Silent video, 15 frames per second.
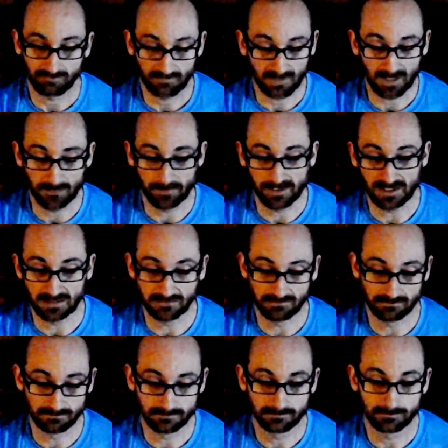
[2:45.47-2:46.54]
I mean,
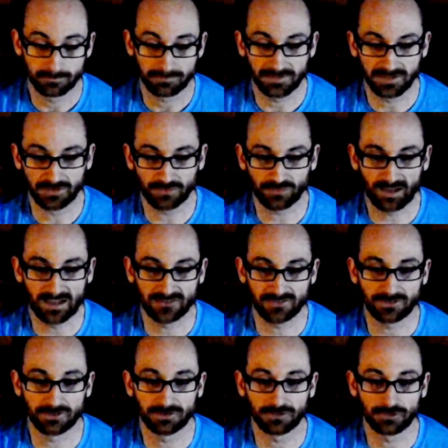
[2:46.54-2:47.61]
as fast
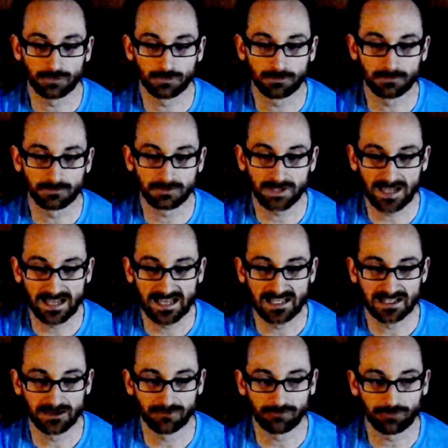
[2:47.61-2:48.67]
as you
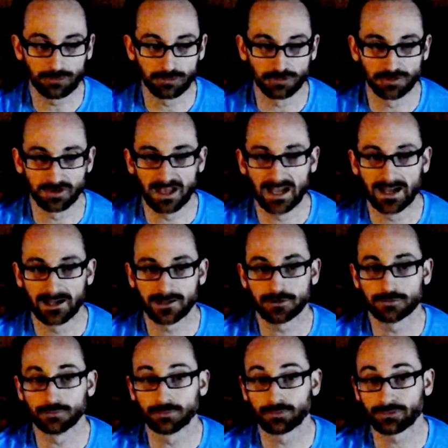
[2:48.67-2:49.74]
can if you're not
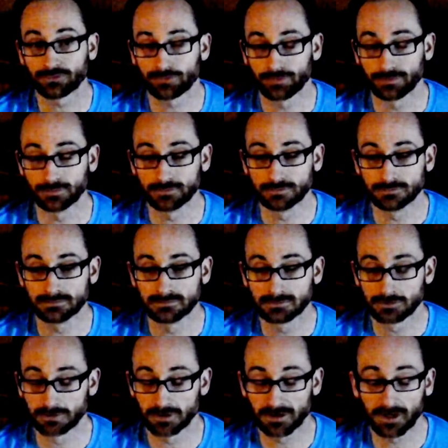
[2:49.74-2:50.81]
used to
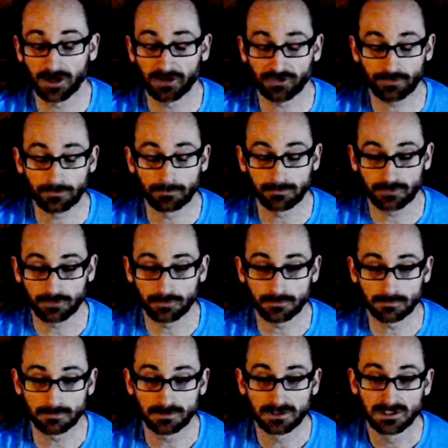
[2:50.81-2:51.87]
or accustomed
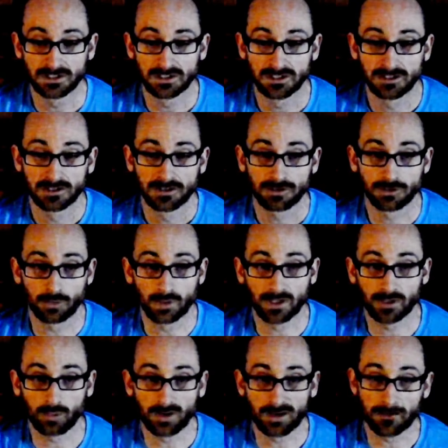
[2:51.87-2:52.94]
to doing
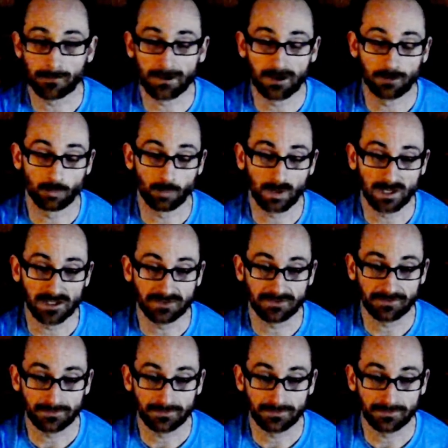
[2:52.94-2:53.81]
20-pound weights.